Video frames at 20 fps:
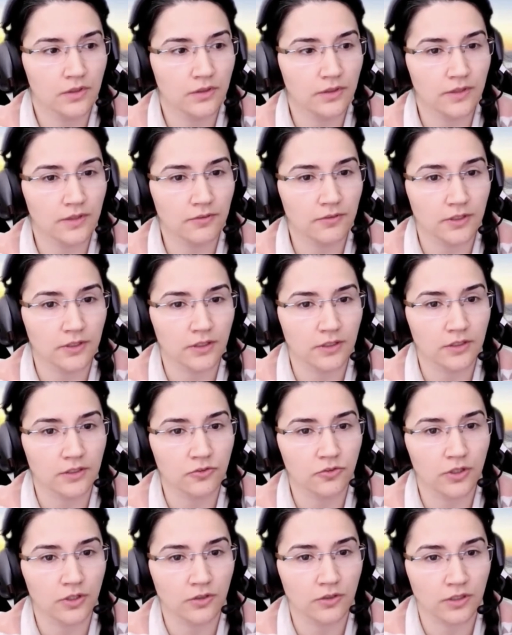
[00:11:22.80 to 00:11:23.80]
definitely
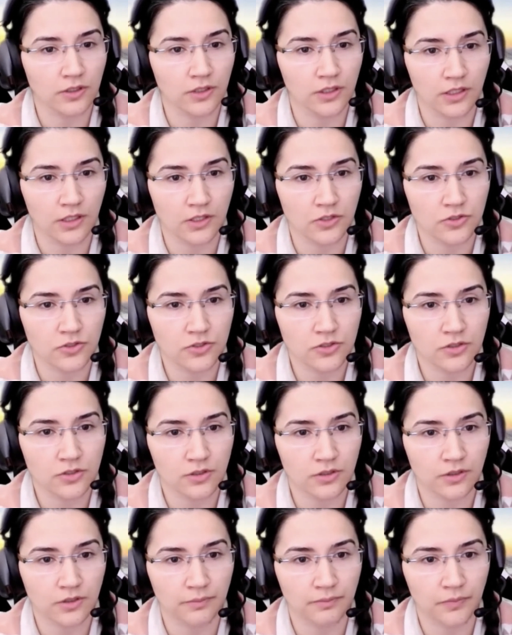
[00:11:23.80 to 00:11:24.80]
try to engage
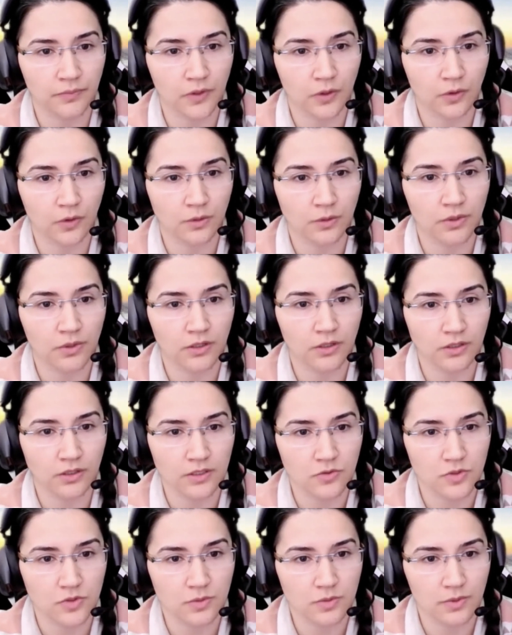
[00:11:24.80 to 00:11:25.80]
all the
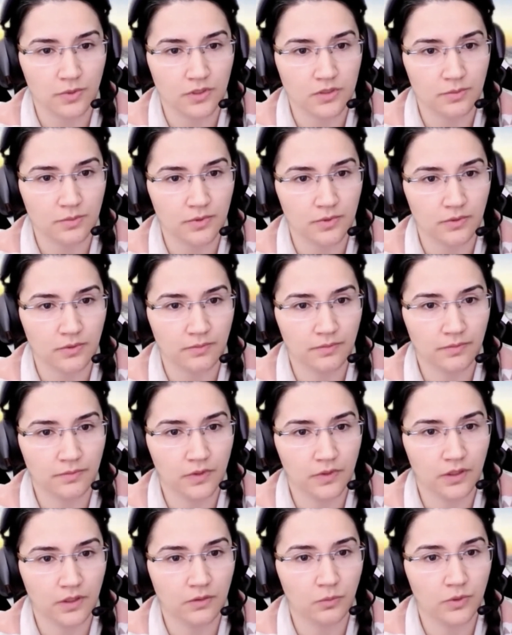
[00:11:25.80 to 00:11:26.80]
parties responsible.
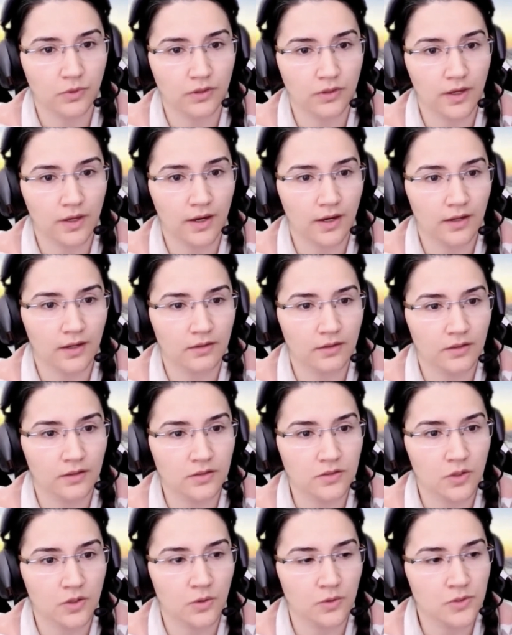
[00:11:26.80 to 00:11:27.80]
And with that,
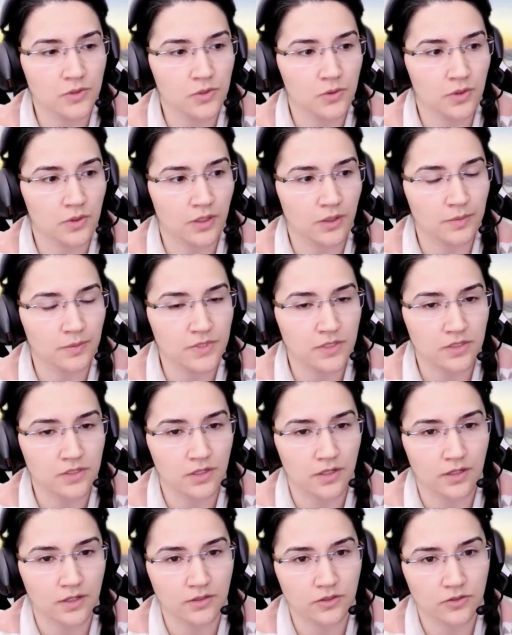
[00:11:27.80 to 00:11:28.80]
it also helps us a
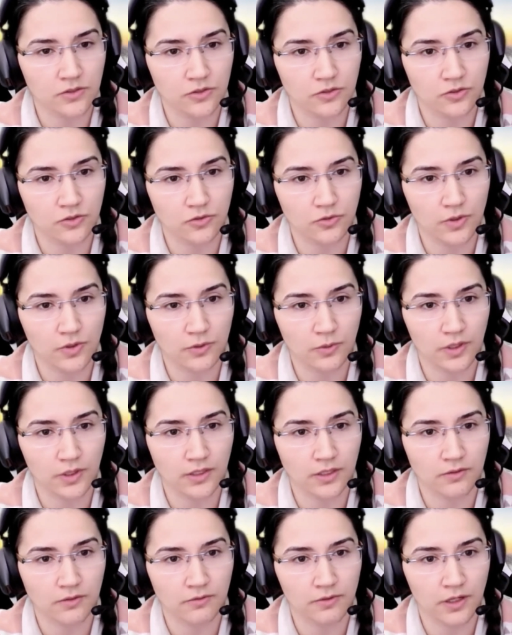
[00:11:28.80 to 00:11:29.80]
lot to try to
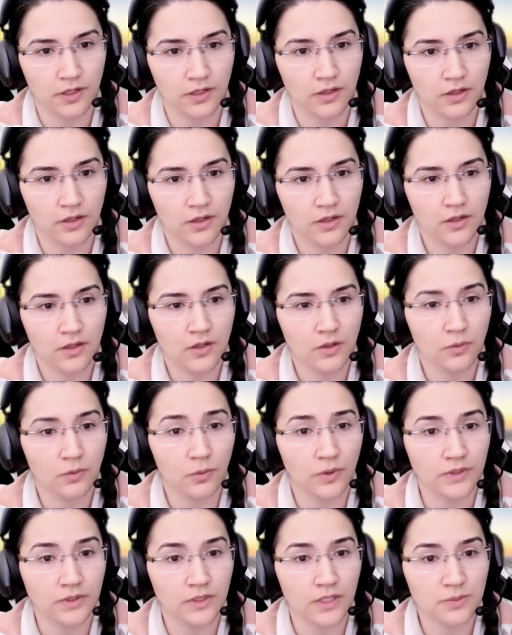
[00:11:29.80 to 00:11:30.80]
identify
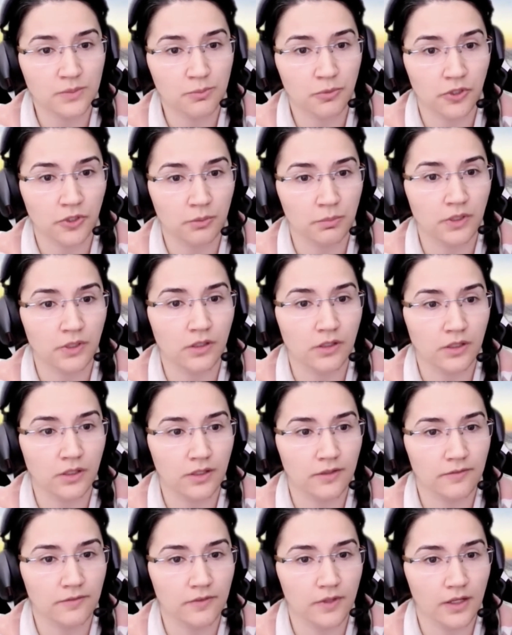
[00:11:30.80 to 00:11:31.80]
what the exploitability
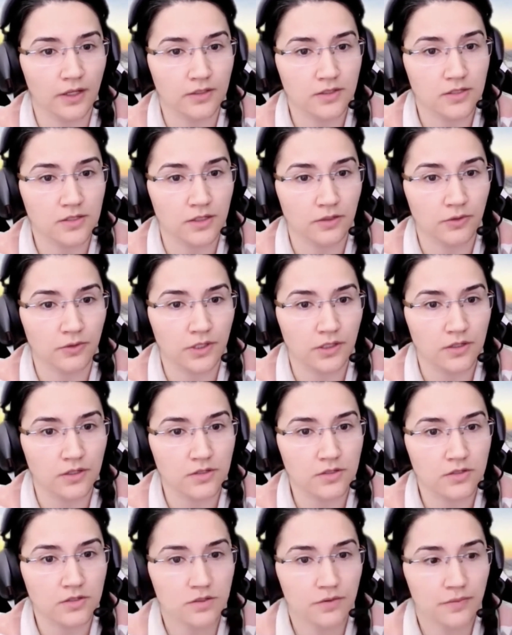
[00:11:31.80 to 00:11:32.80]
of that secret
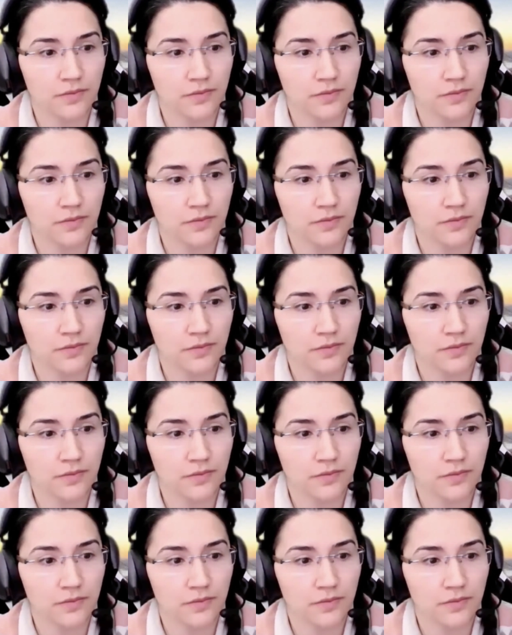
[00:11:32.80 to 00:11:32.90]
is.